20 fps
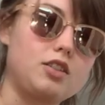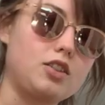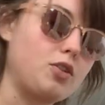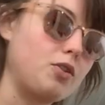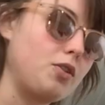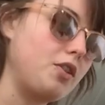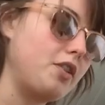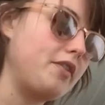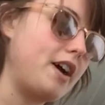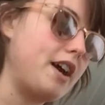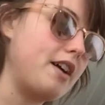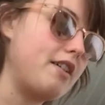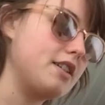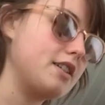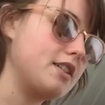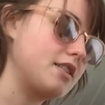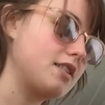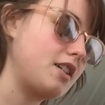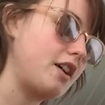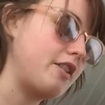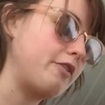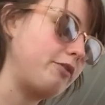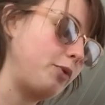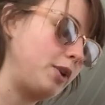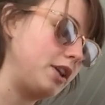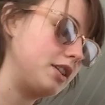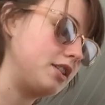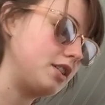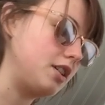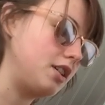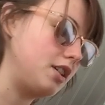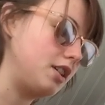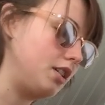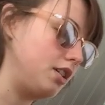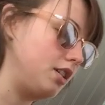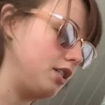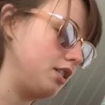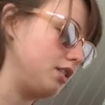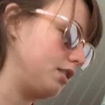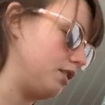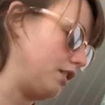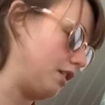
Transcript: coronavirus stuff went to